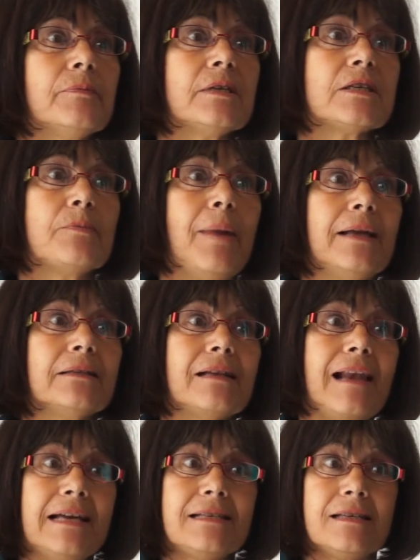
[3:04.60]
smart
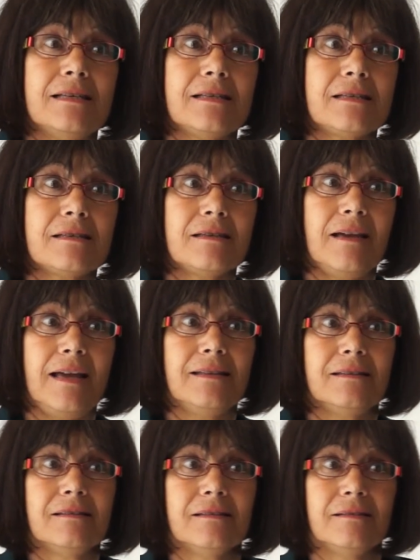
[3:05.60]
glasses
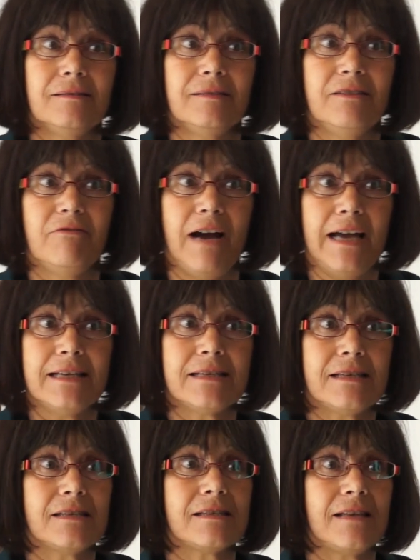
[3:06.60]
and
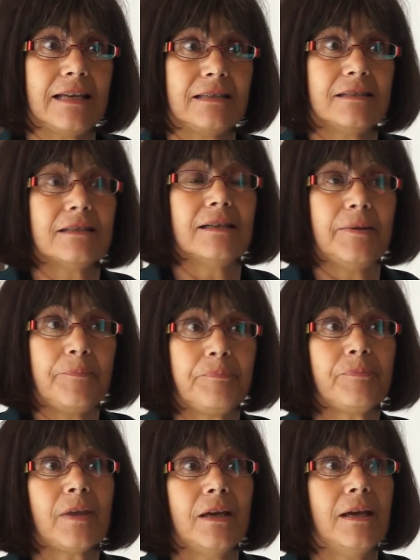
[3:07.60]
devices that
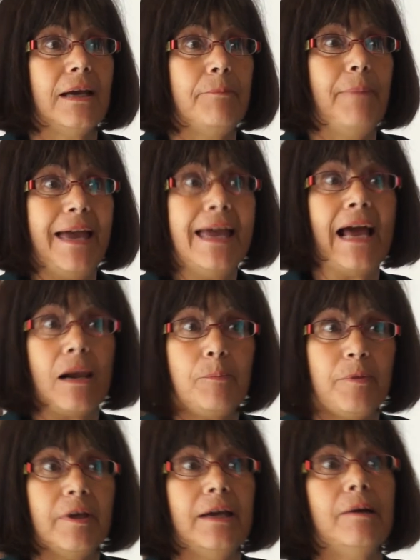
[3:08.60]
may help
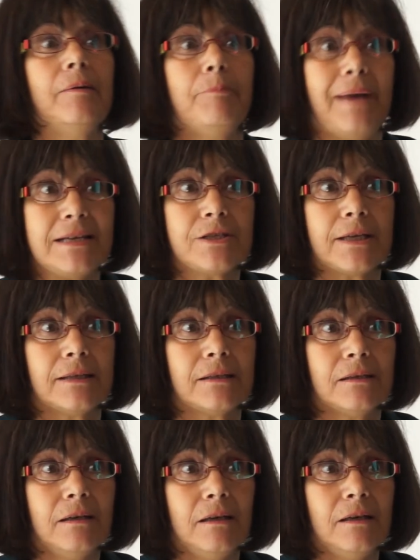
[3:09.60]
the patient.
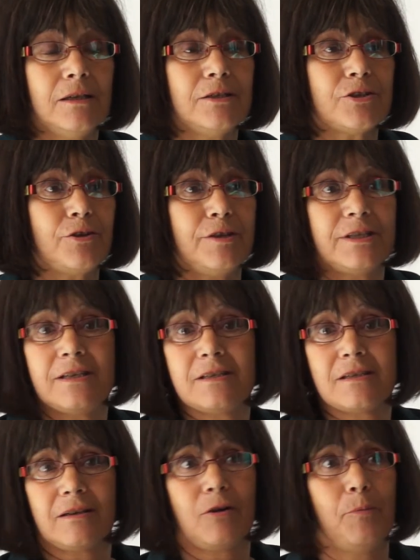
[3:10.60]
So this
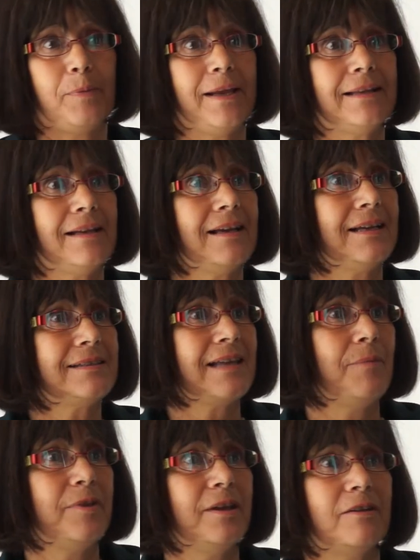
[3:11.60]
is completely
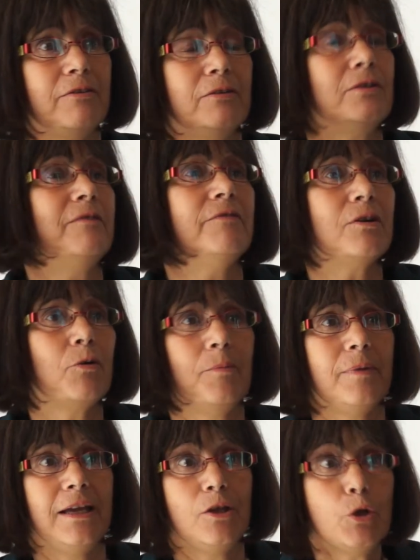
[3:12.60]
something
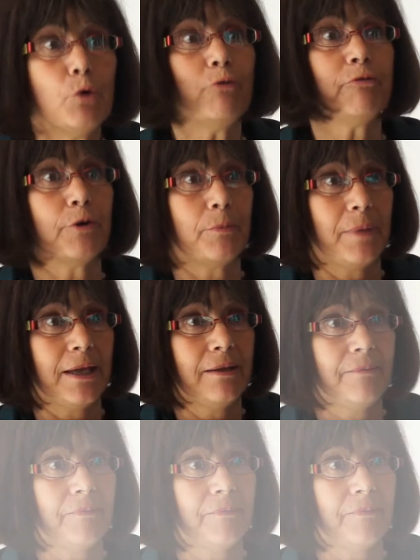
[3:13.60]
new for me.